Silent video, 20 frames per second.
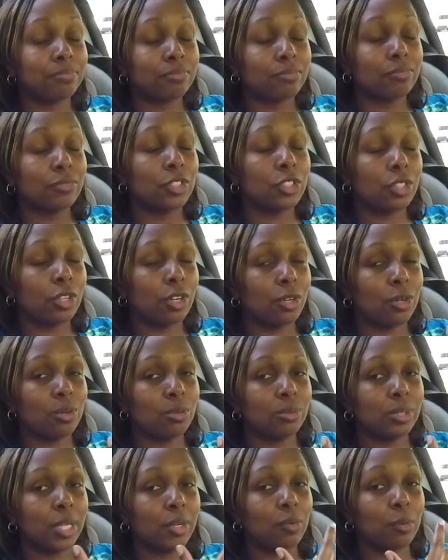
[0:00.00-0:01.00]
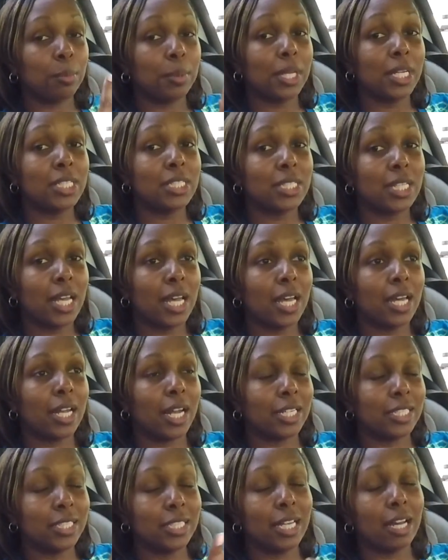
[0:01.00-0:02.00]
So they replaced
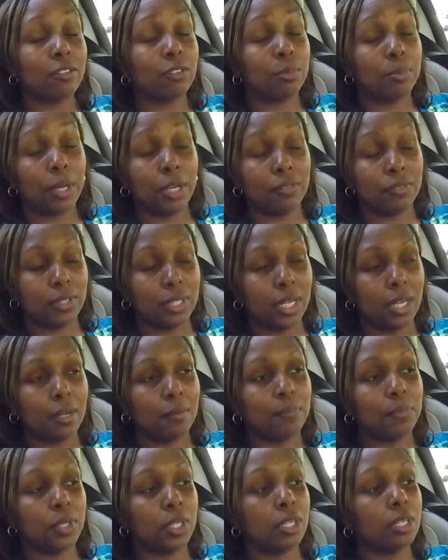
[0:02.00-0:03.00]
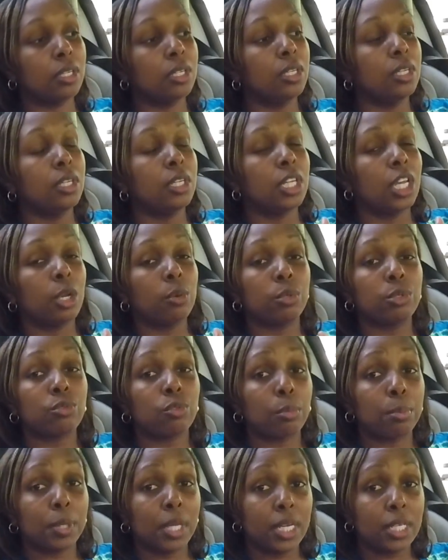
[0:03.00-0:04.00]
that. I did have to pay for that, but it was
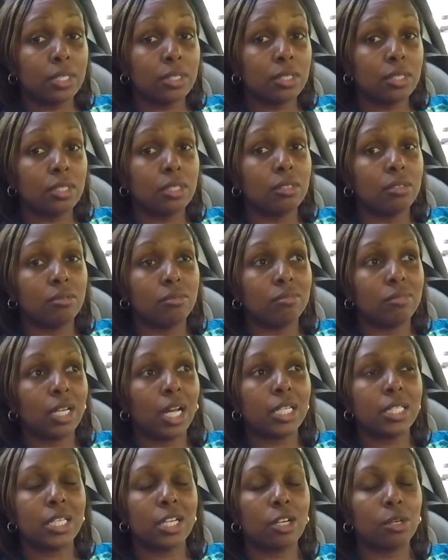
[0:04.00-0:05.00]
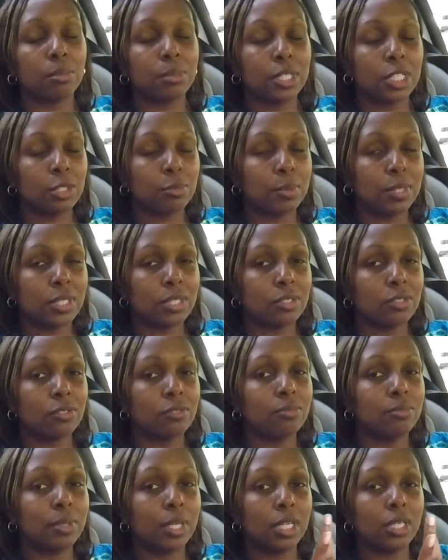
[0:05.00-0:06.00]
replaced. Not terribly
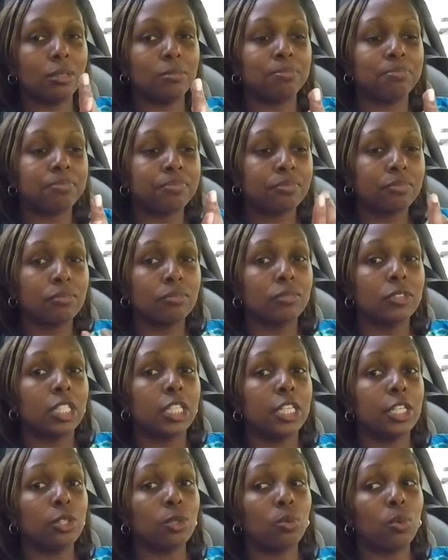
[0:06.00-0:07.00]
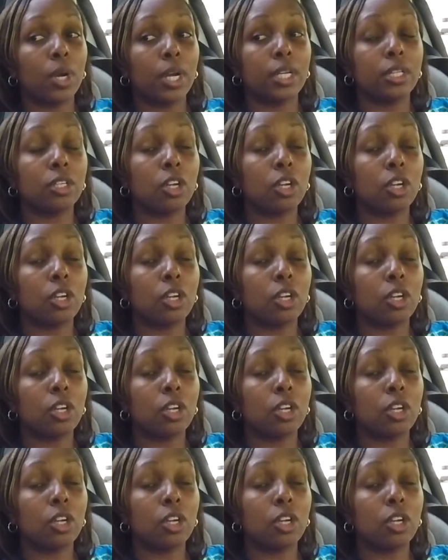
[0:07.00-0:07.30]
expensive, but either way, the